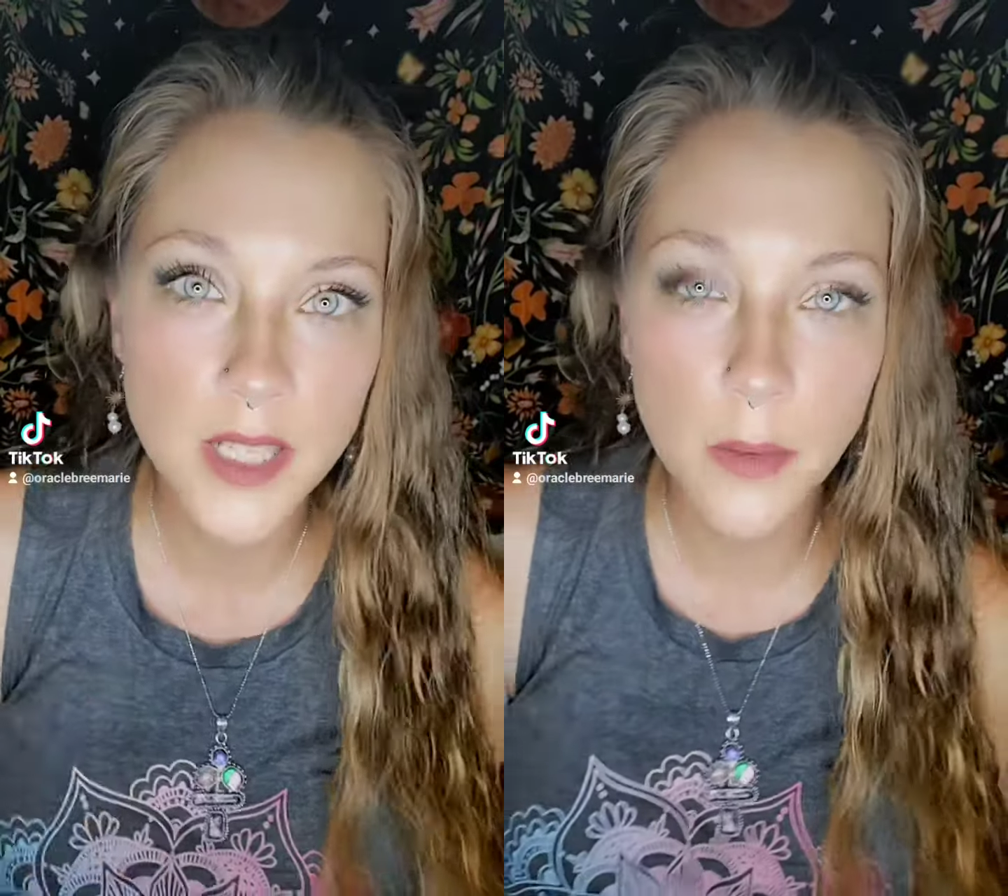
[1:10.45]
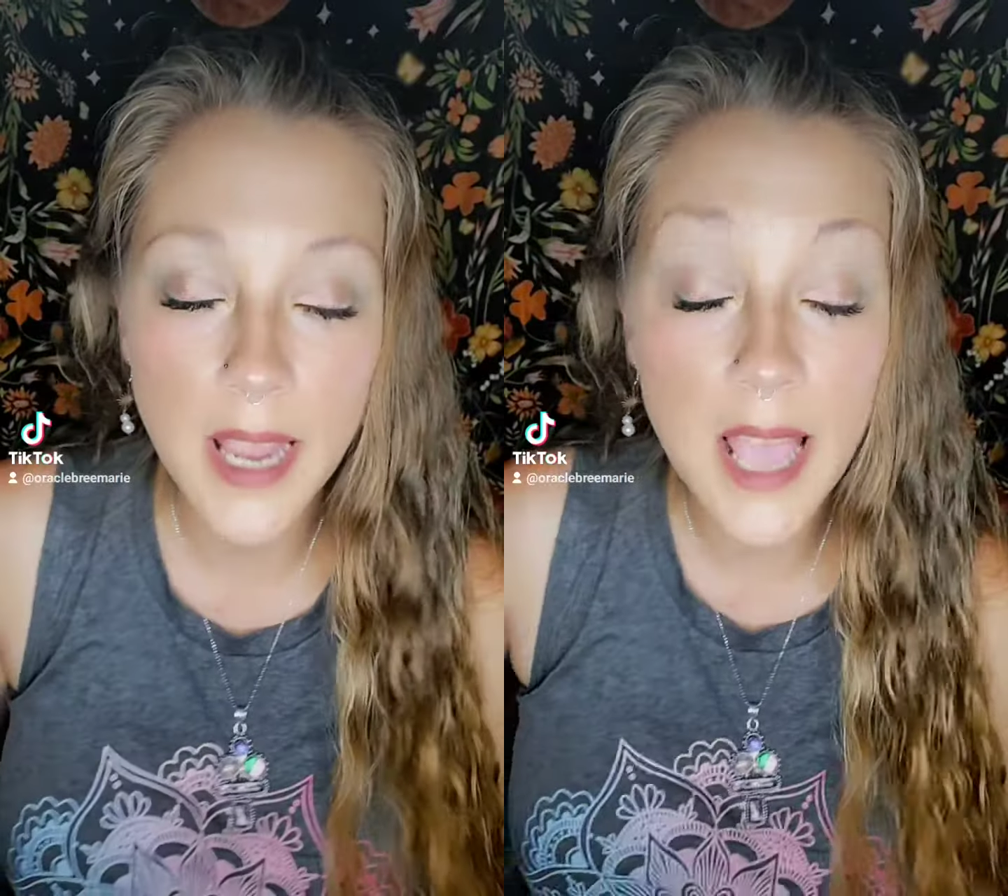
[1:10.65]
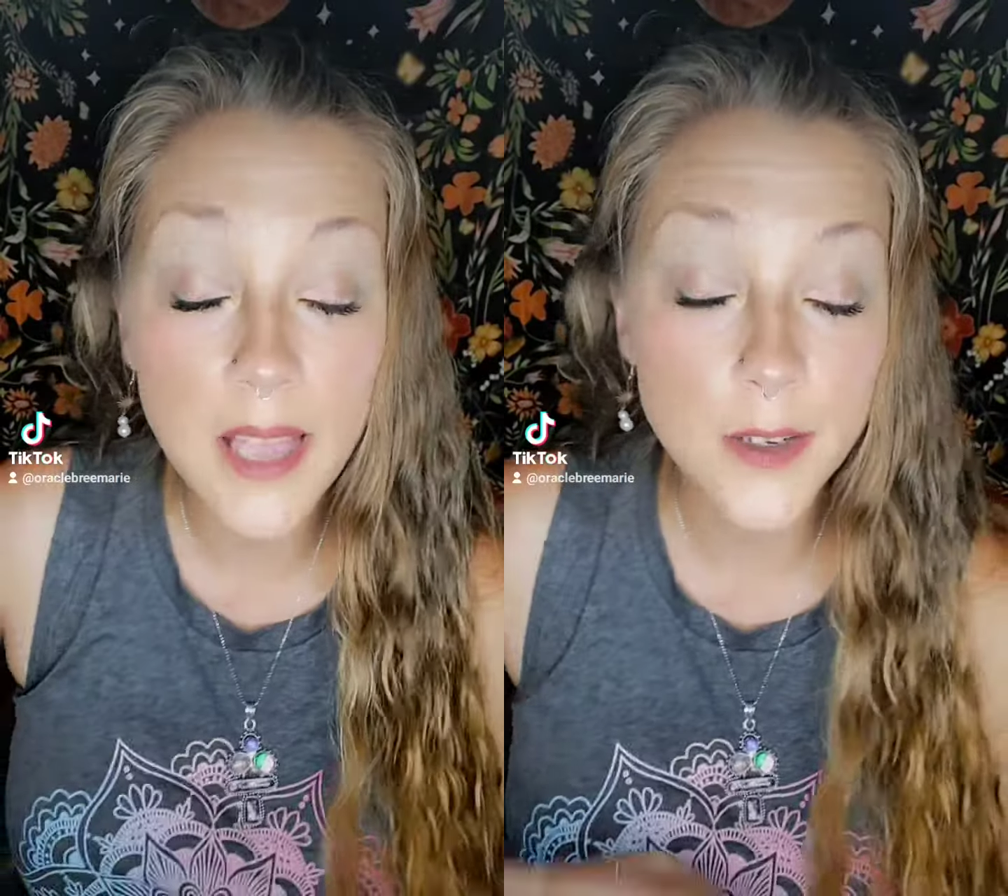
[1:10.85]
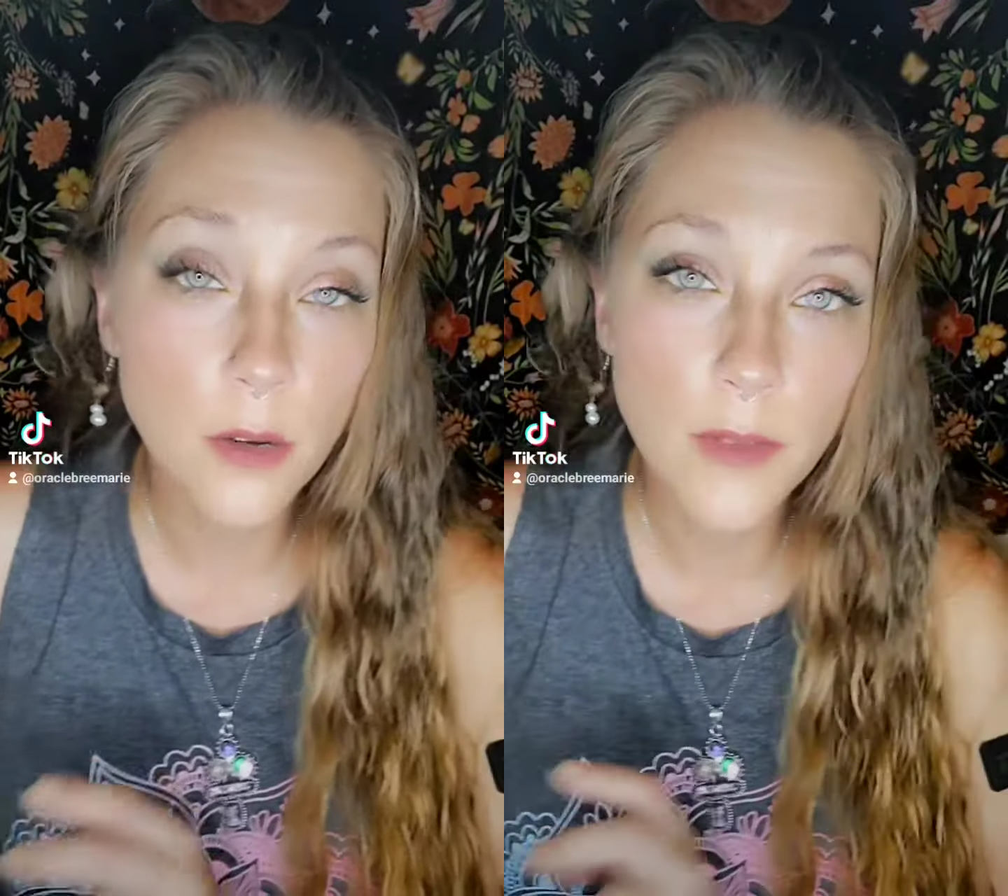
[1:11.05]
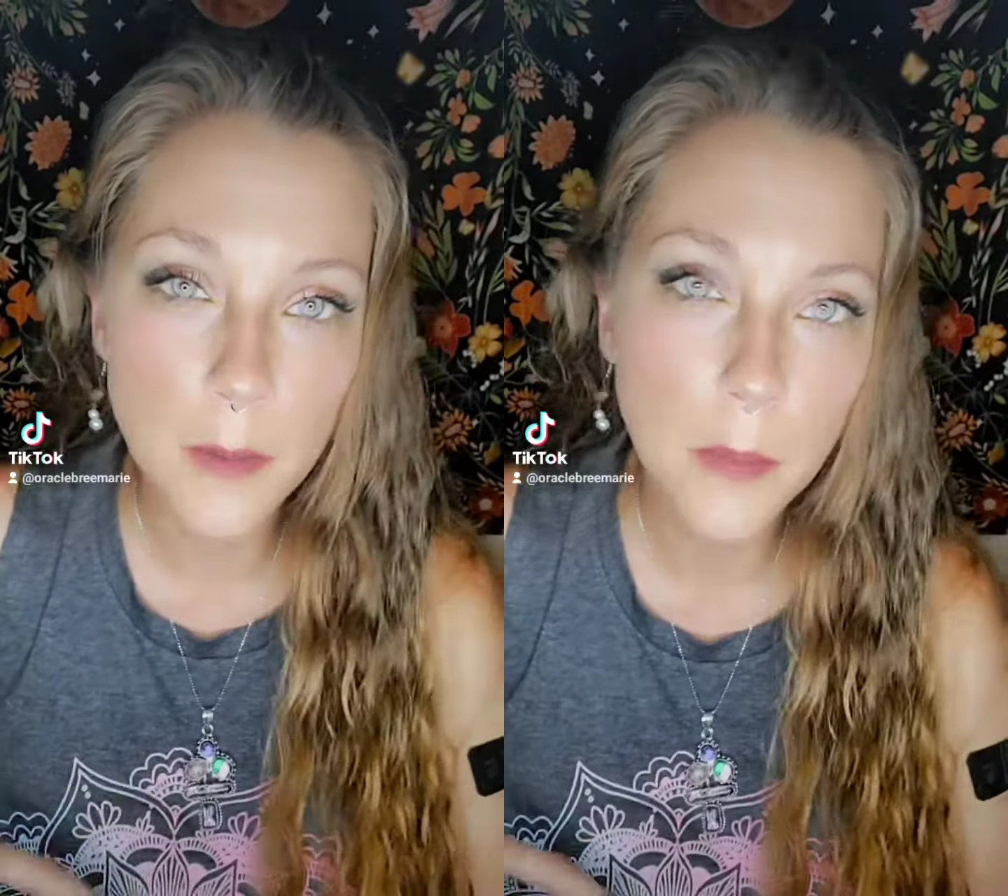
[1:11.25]
that we had in
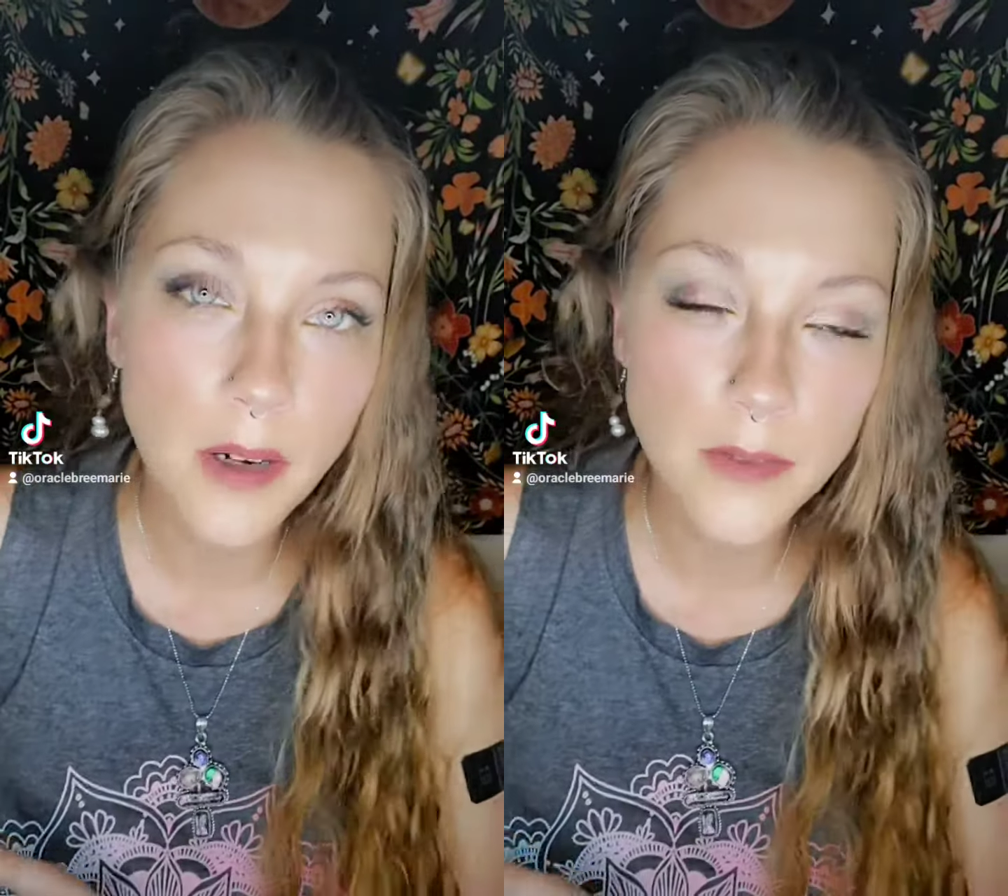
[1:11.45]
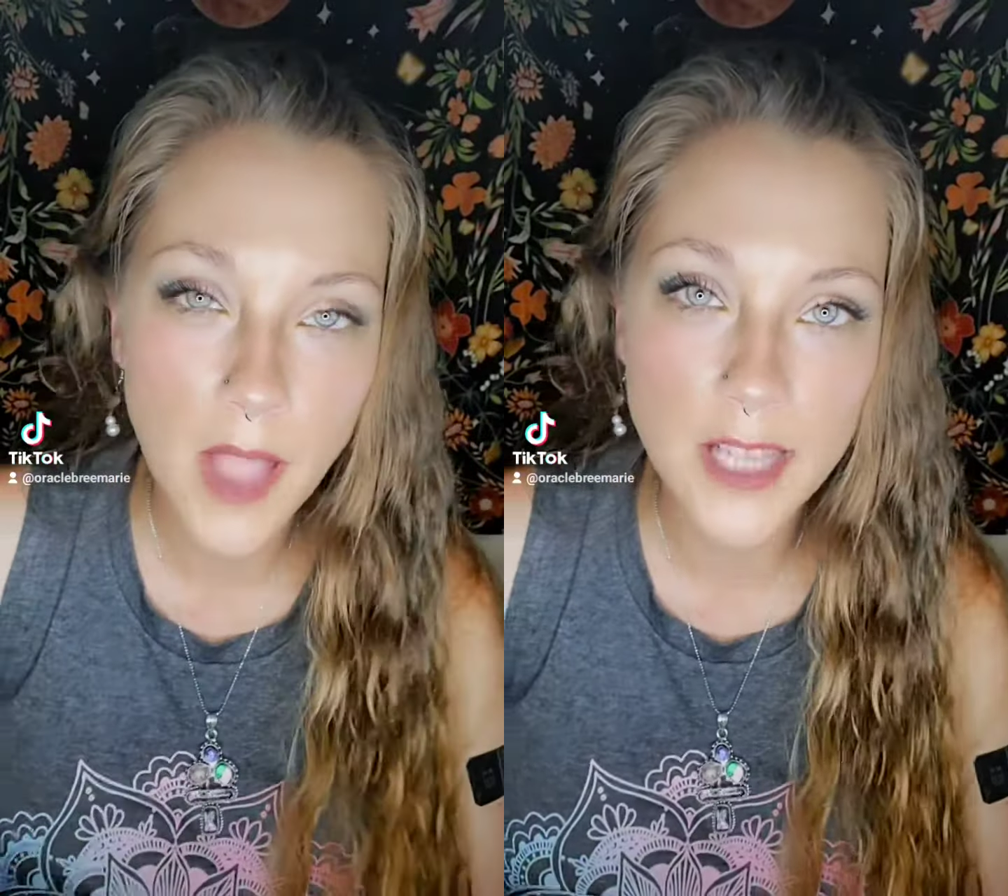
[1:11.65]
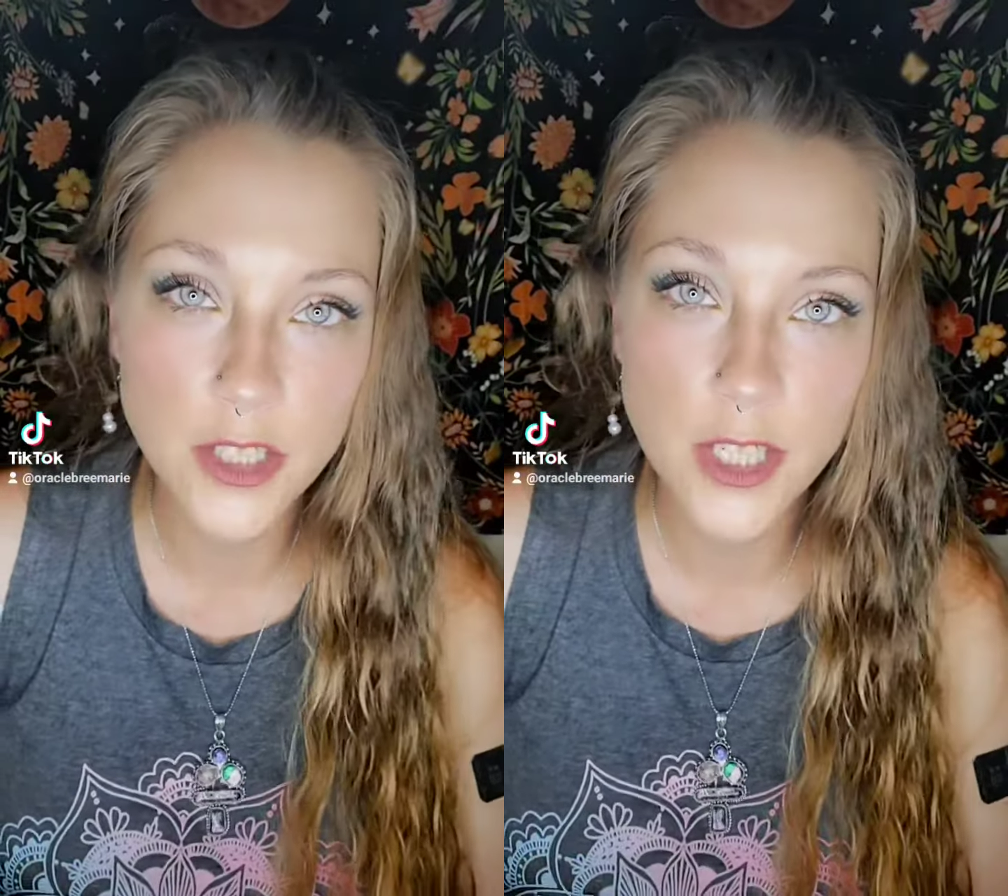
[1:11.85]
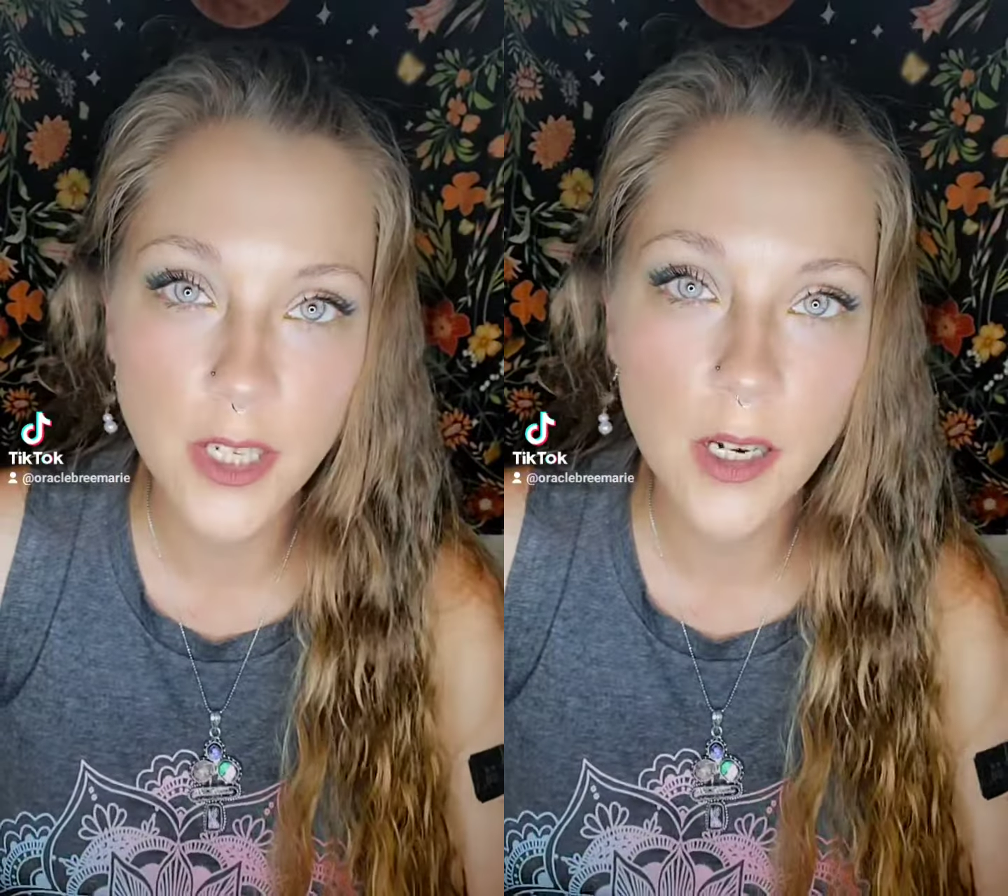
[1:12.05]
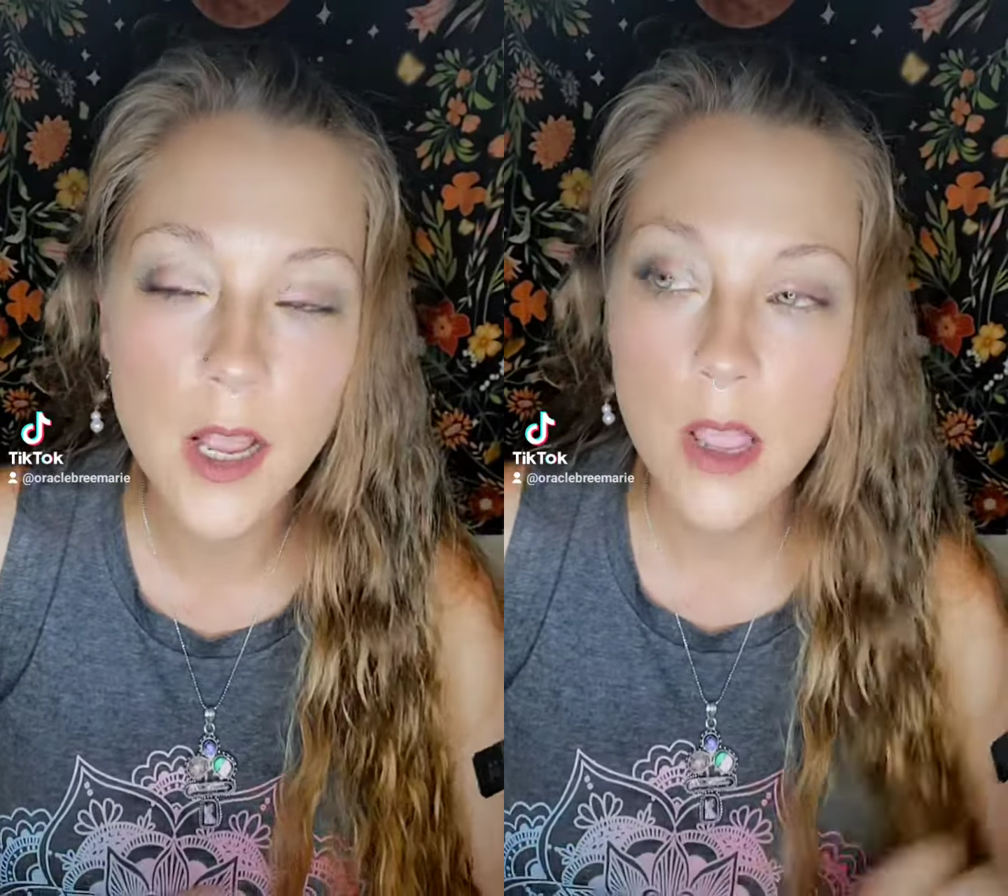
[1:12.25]
November of last
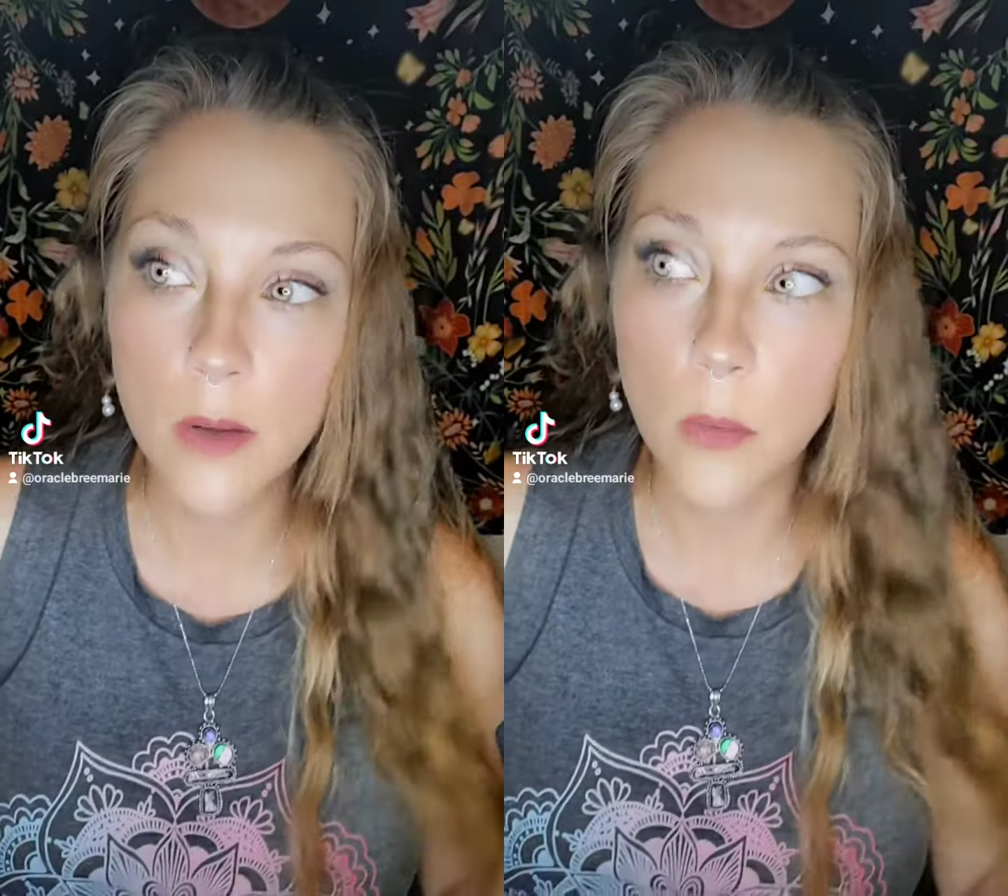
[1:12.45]
year,